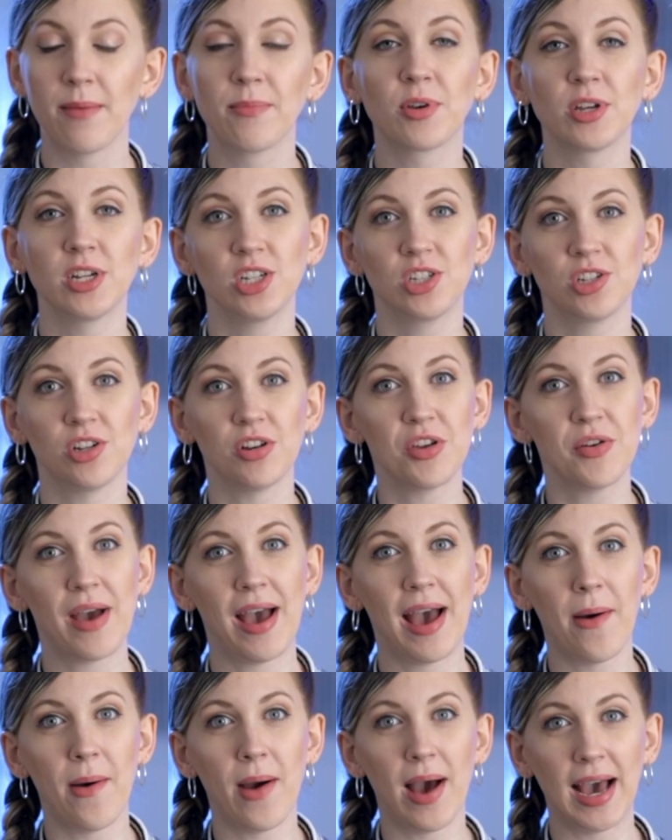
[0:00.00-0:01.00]
I'm gonna show you
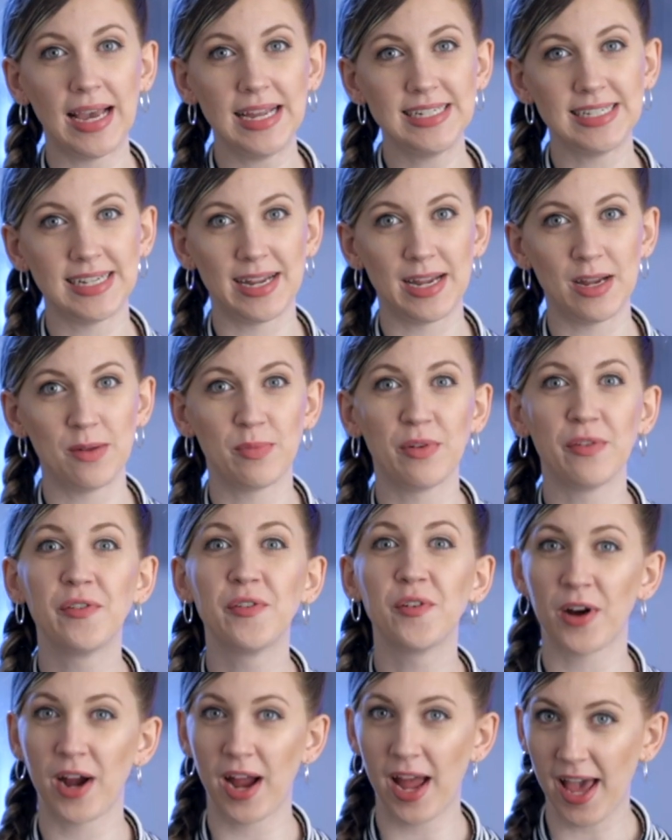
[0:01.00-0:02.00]
how I did it
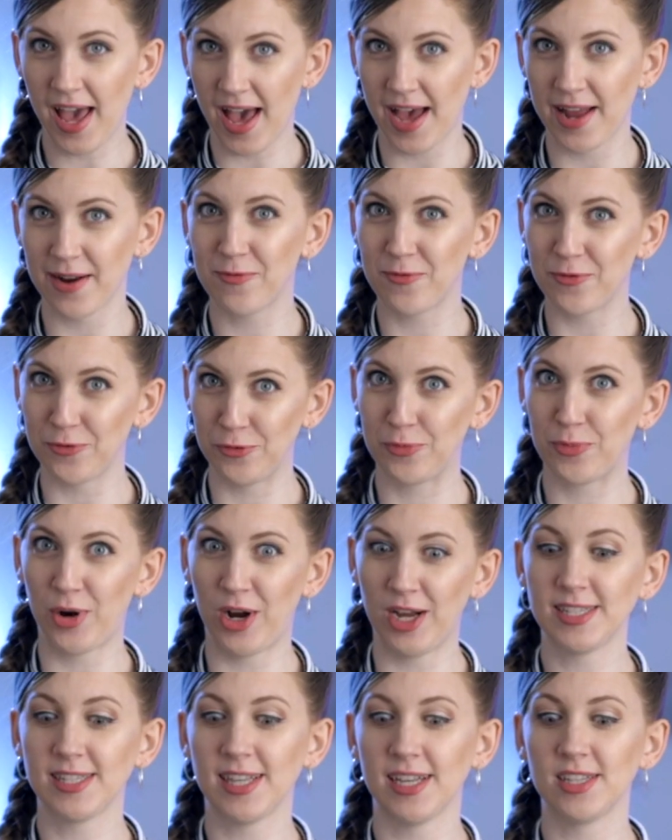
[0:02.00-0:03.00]
before I had a food
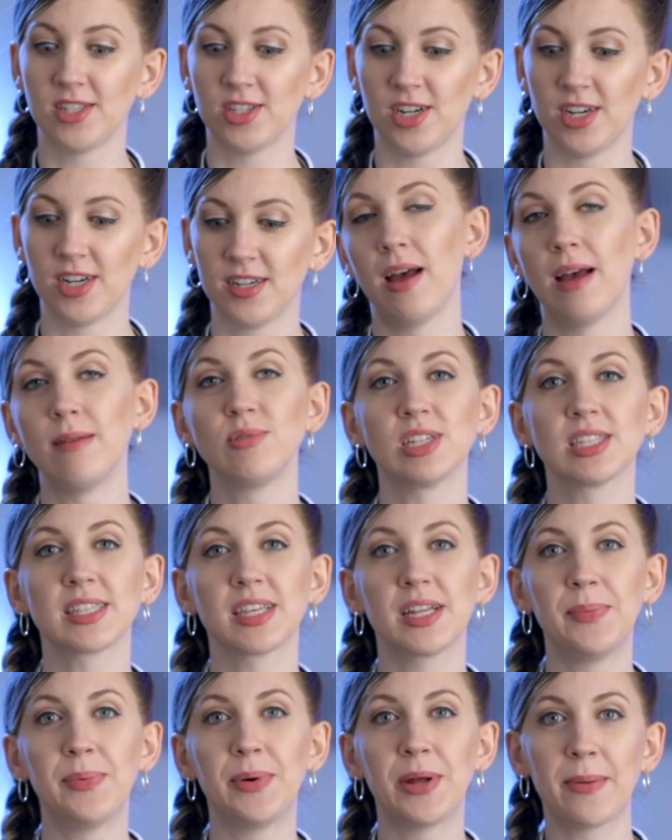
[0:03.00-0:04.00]
processor. I'm just
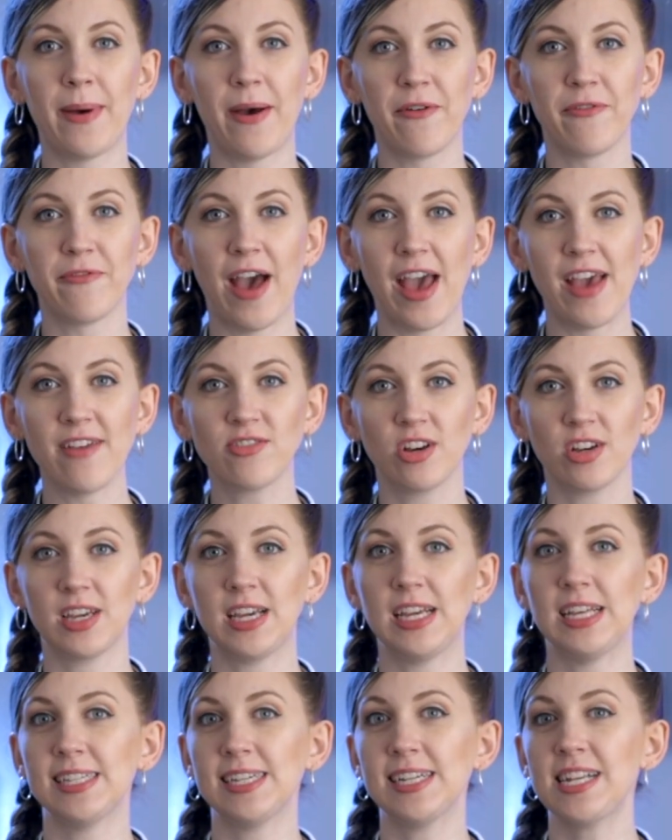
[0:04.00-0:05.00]
gonna put about 5
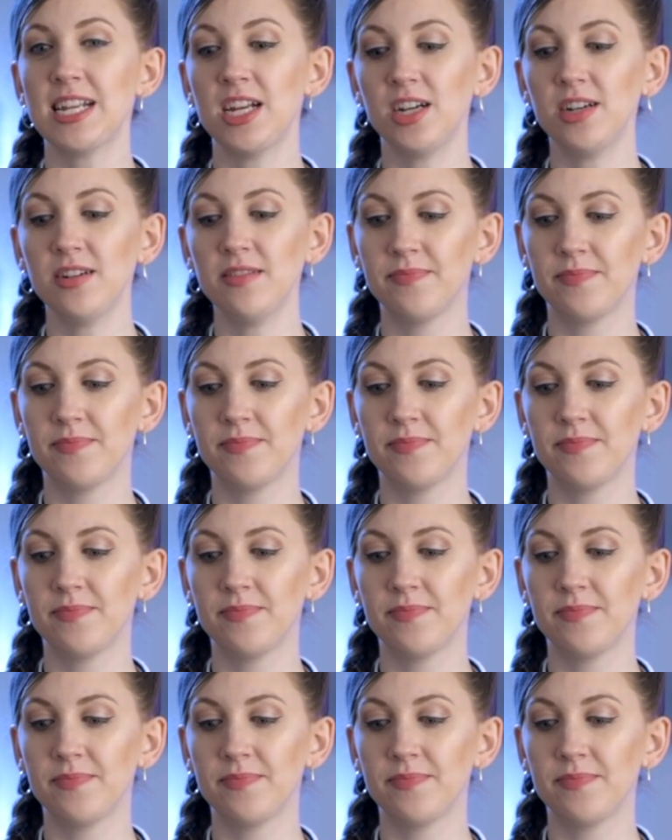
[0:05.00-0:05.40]
cookies in here.